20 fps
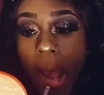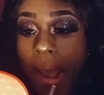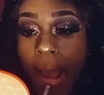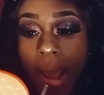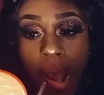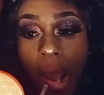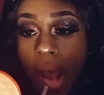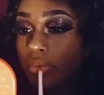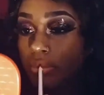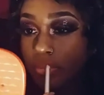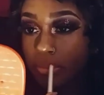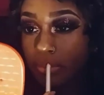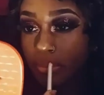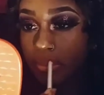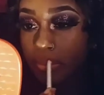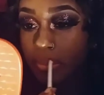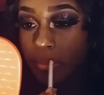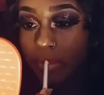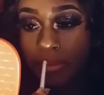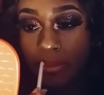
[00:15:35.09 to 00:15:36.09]
Like, it was
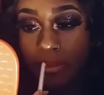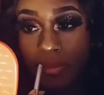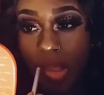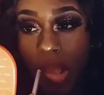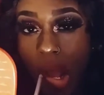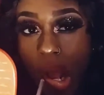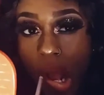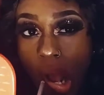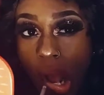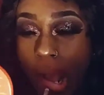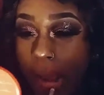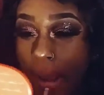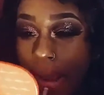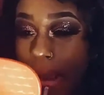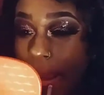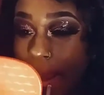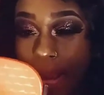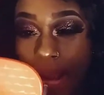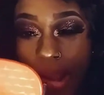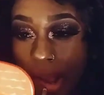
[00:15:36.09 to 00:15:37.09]
very
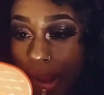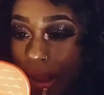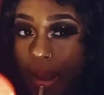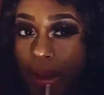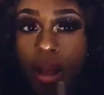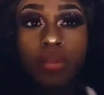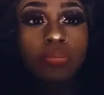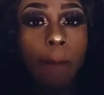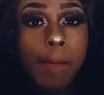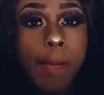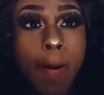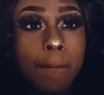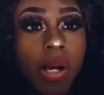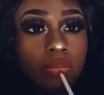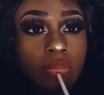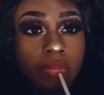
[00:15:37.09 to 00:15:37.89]
transparent.